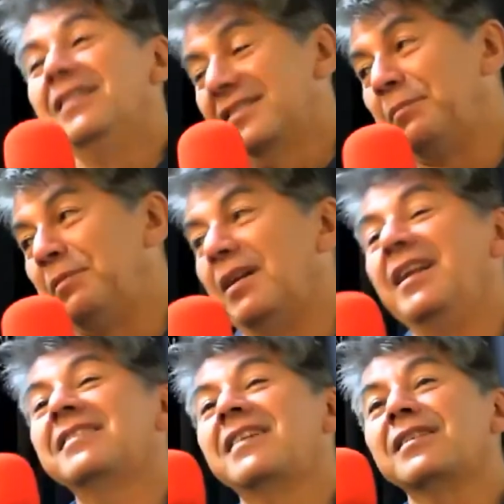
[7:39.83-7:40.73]
Sabine.
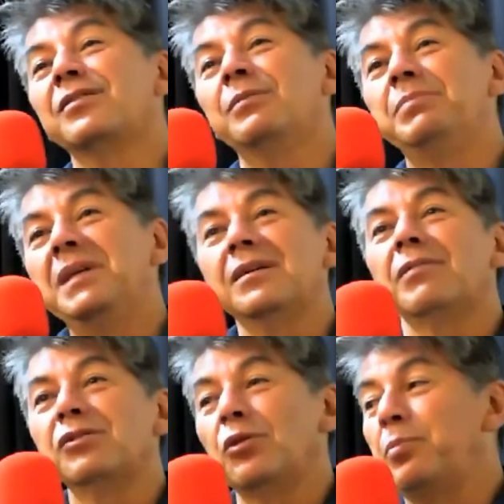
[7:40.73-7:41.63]
Let's get a big
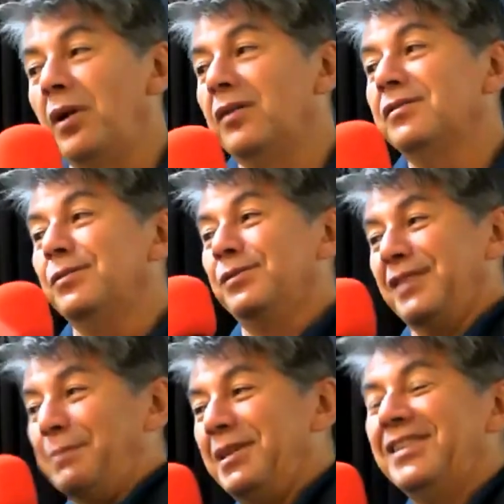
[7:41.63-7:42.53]
round of applause to
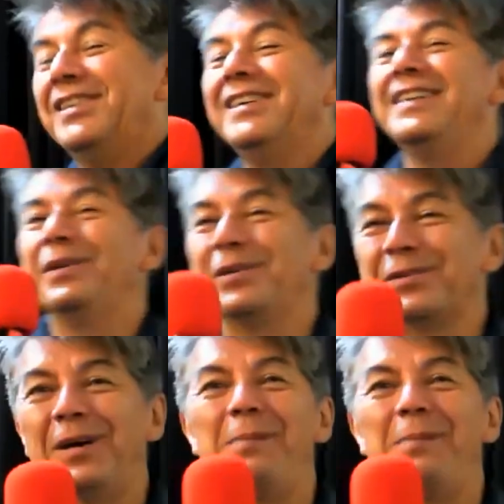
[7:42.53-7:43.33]
Sabine and all the